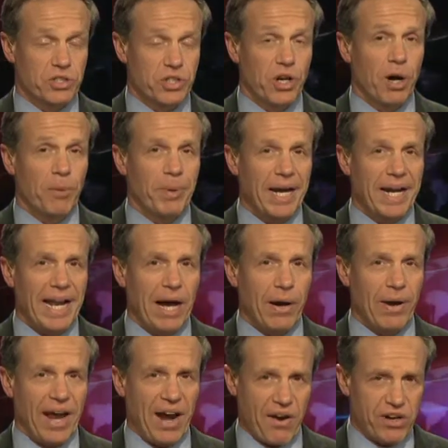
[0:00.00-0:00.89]
you know by
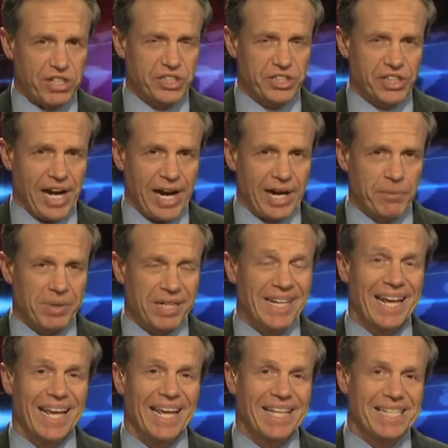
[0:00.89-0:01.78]
now, Eric
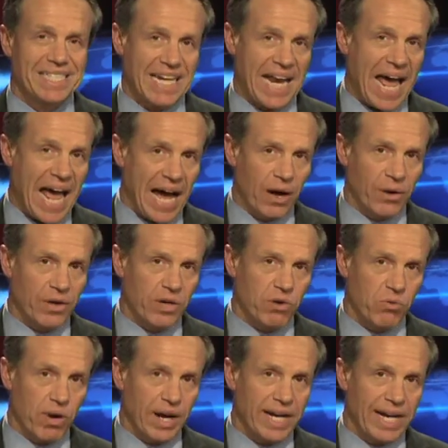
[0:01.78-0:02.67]
Schneiderman is out,
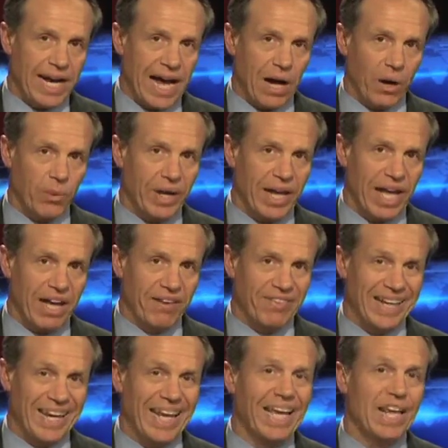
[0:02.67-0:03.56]
and right now we have
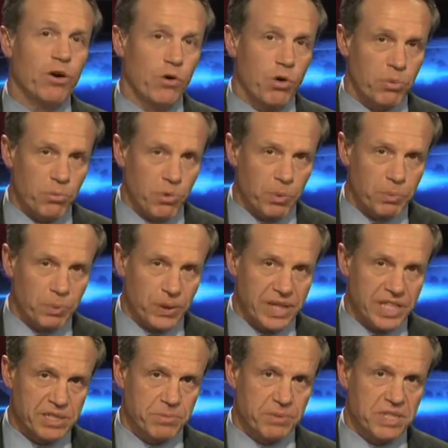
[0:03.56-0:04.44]
an interim
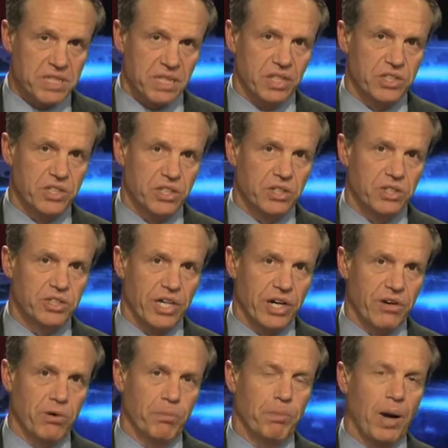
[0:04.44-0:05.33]
replacement, Solicitor
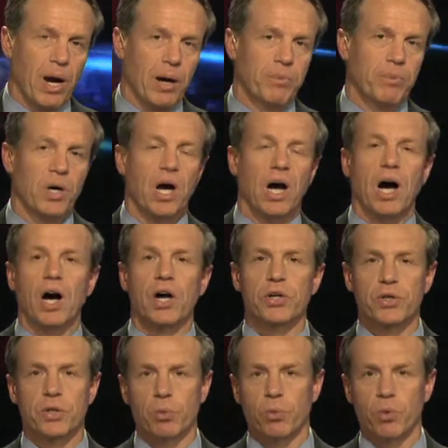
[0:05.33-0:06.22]
General Barbara
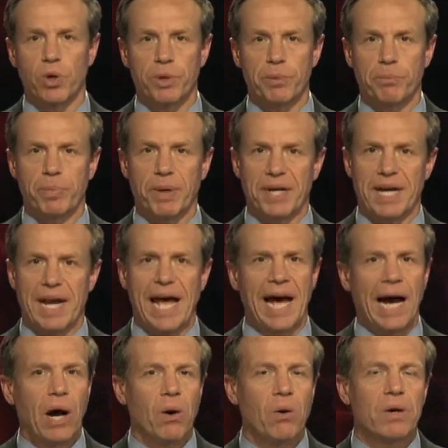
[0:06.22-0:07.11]
Underwood. But
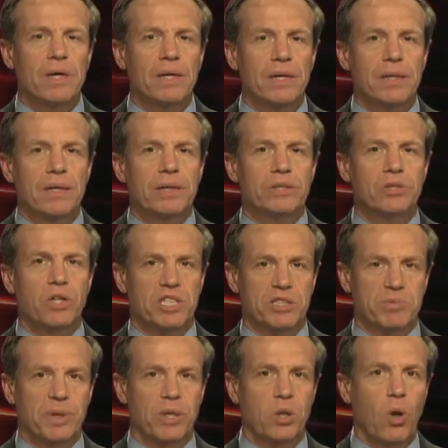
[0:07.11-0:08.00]
now,
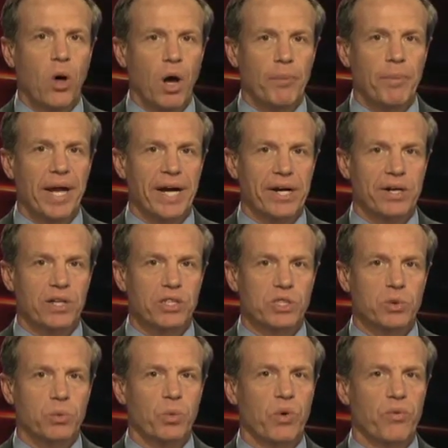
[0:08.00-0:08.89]
trust me,
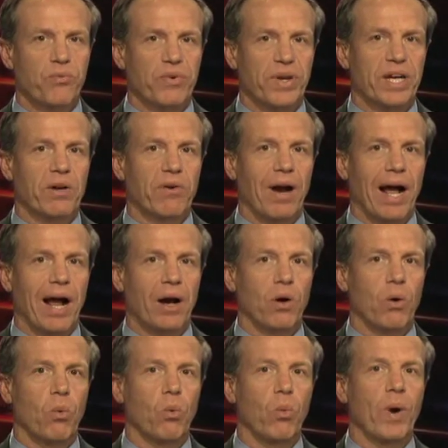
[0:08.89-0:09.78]
lawmakers will figure
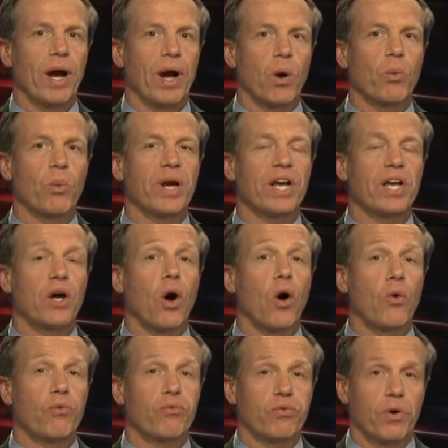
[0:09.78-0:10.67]
out where we
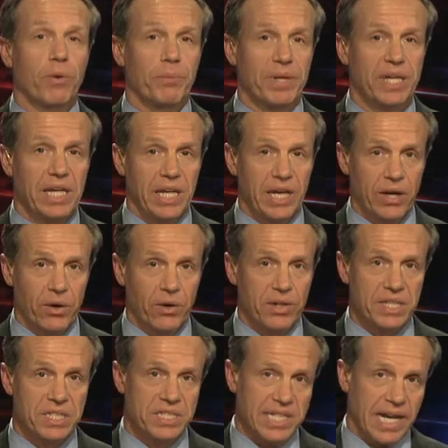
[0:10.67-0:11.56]
go from here.
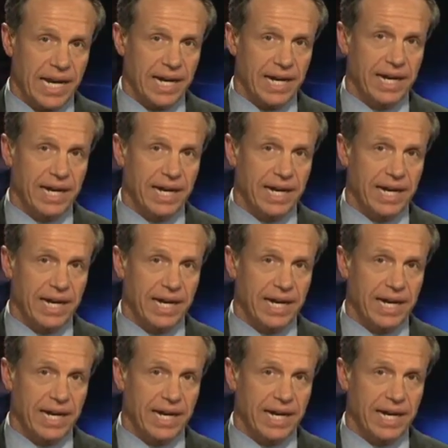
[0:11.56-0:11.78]
The Senate